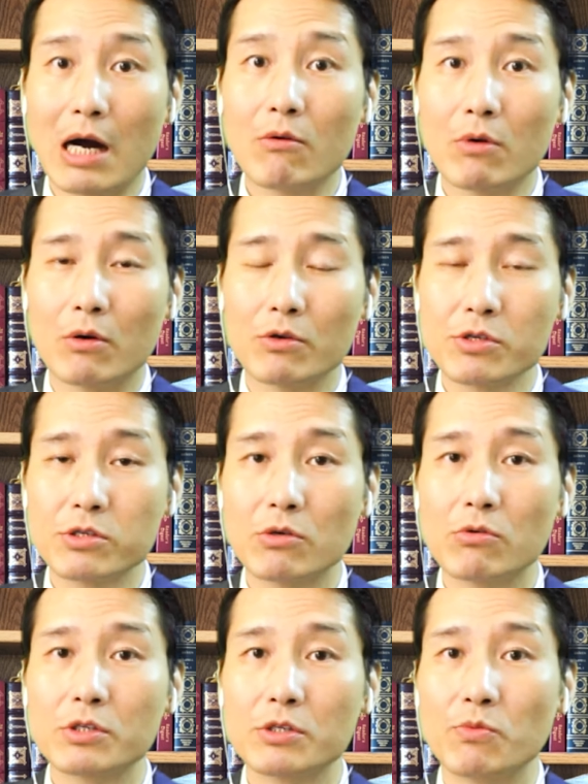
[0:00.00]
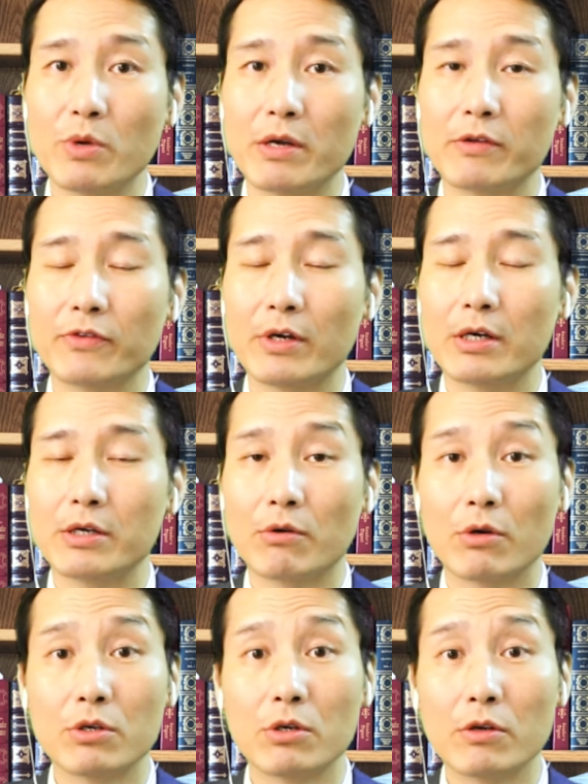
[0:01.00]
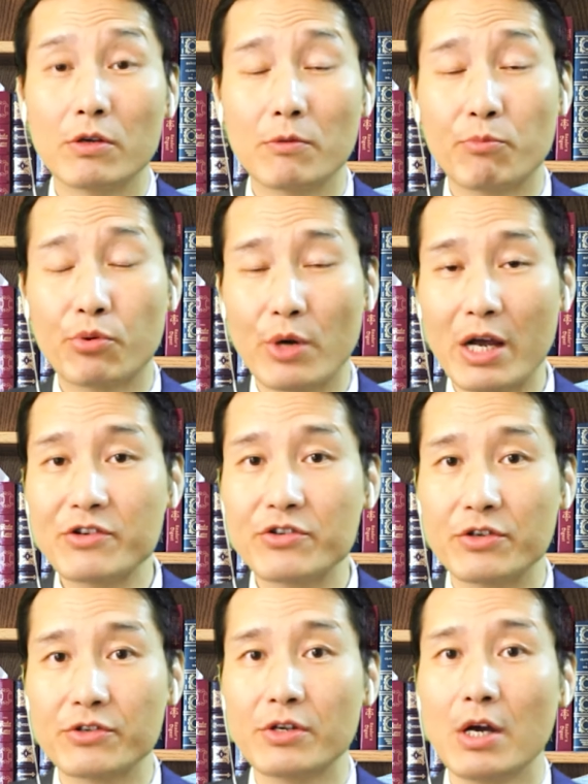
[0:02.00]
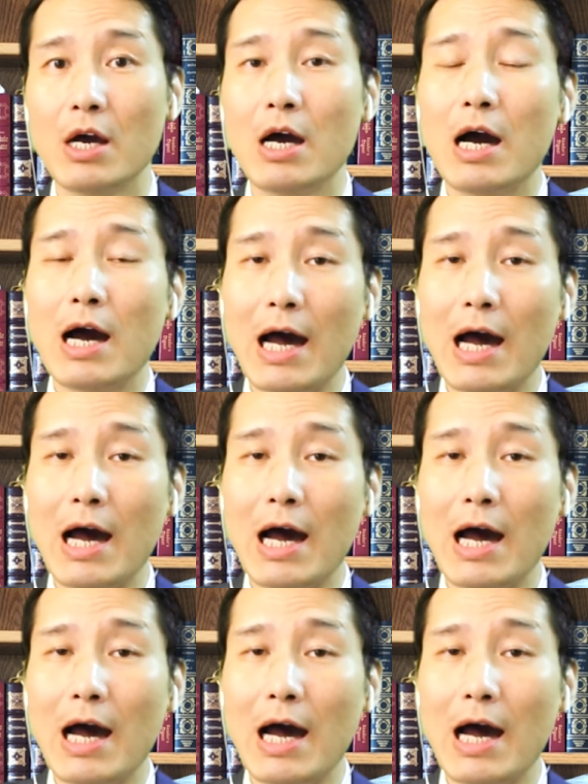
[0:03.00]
towel soaked with your precious,